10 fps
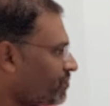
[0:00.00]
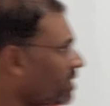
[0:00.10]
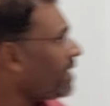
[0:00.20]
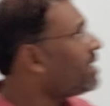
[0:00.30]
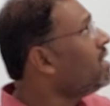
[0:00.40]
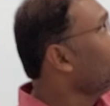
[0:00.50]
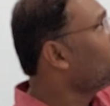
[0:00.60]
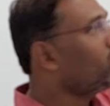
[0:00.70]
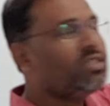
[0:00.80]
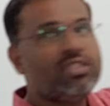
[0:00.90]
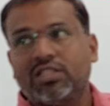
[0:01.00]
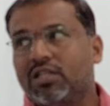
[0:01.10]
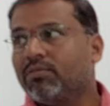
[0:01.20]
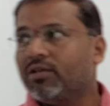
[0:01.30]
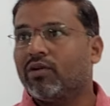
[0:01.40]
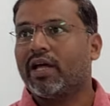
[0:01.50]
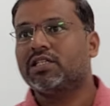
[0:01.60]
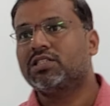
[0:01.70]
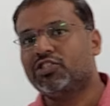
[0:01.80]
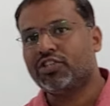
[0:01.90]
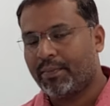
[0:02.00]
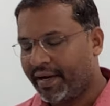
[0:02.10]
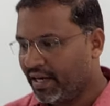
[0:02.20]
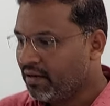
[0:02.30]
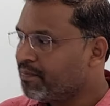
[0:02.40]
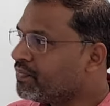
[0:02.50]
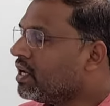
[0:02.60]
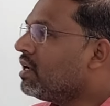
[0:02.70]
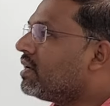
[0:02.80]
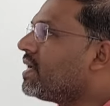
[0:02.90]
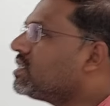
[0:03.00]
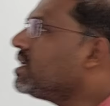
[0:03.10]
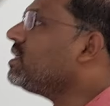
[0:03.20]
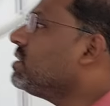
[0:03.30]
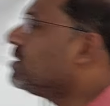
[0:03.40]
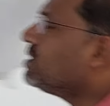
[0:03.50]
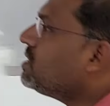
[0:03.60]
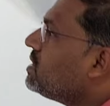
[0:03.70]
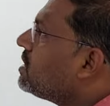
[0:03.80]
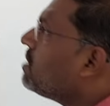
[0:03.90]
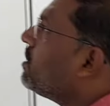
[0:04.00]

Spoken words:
Right? So this is nothing but your anesthesia pendant. Next thing, this is nothing